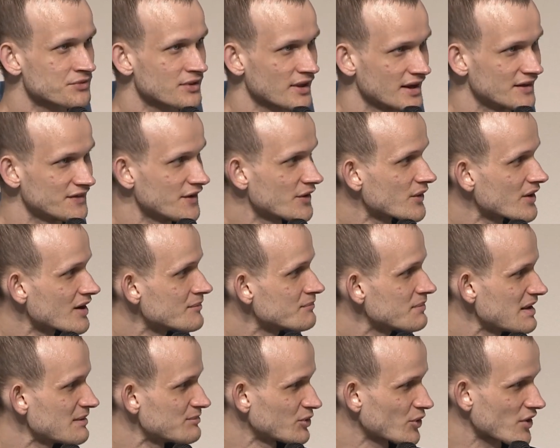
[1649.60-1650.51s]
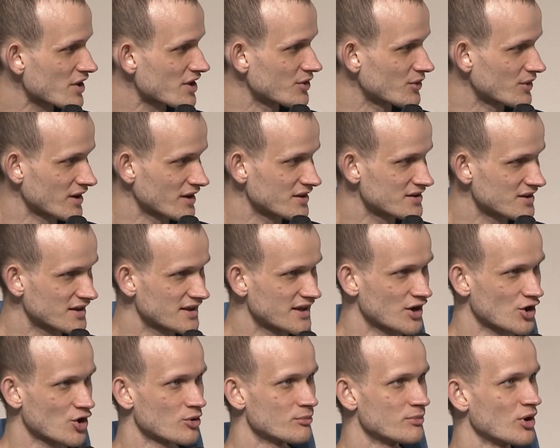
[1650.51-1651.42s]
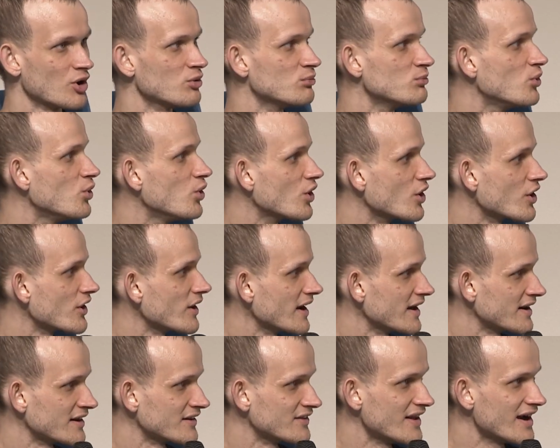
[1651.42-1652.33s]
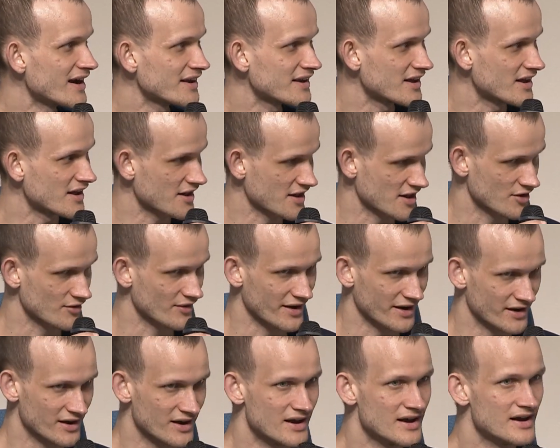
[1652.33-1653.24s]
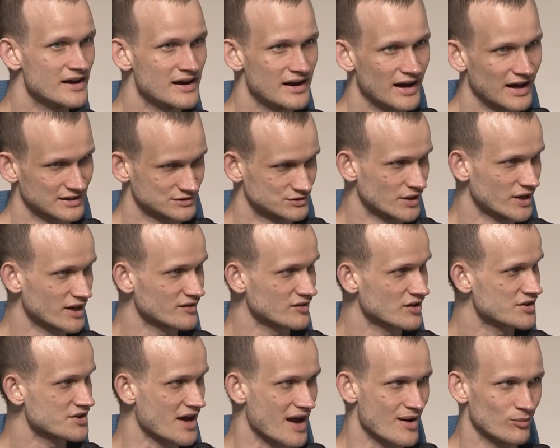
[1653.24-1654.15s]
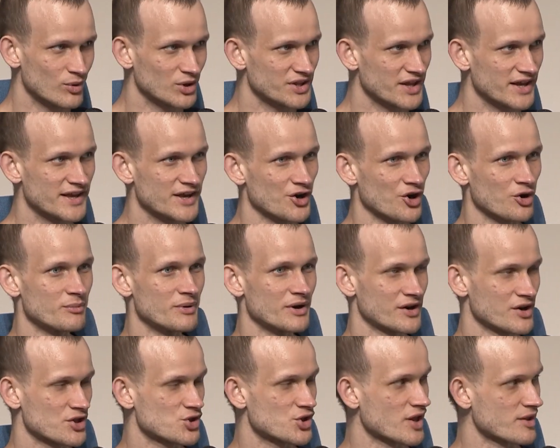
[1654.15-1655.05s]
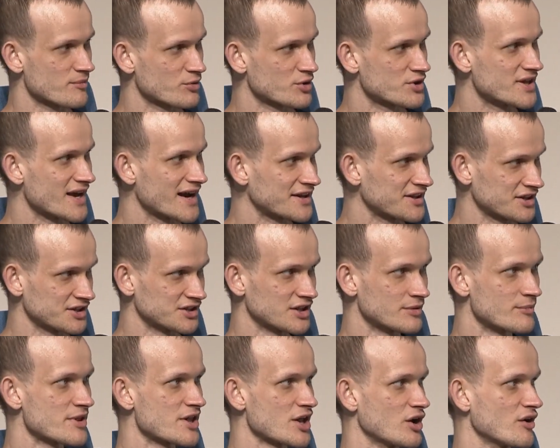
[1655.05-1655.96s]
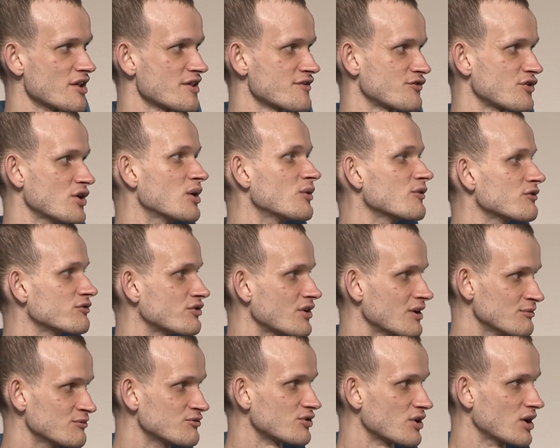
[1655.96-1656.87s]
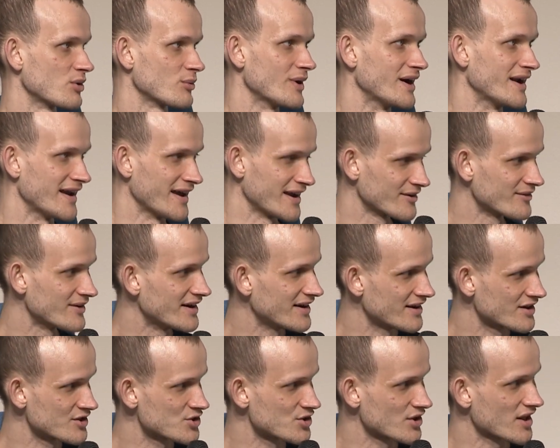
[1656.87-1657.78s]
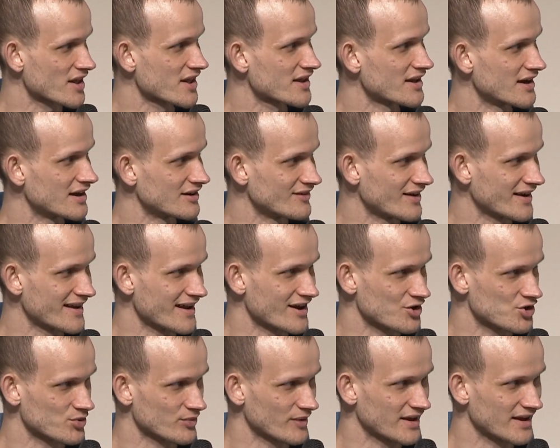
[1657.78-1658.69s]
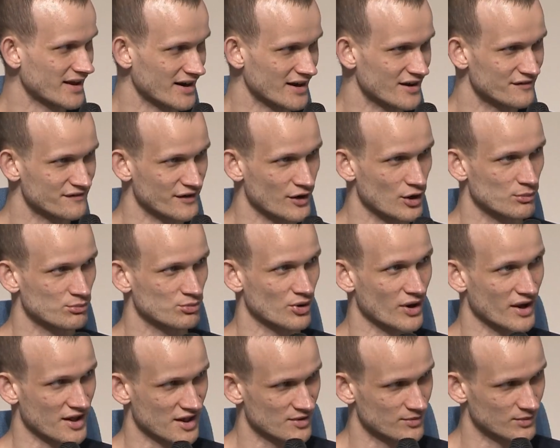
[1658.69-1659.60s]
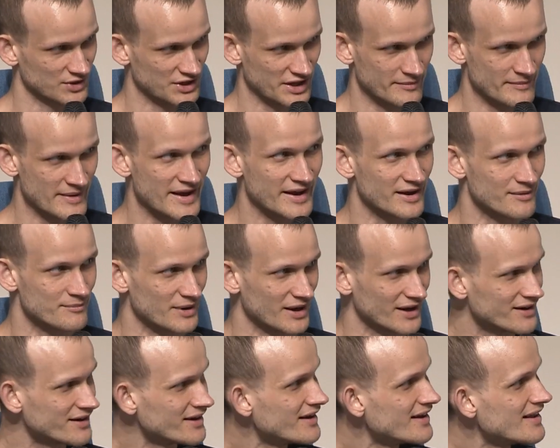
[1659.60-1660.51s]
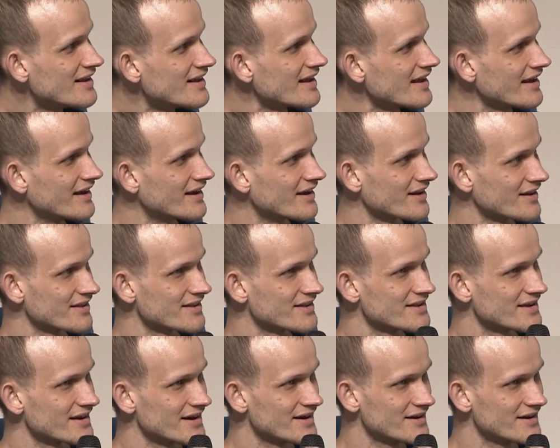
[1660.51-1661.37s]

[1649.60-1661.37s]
Ethereum people are starting to care about more. And in that case, like a lot of the time what they care about is just protecting themselves from front running, right? And just like actually getting a fair price when they make a bid. And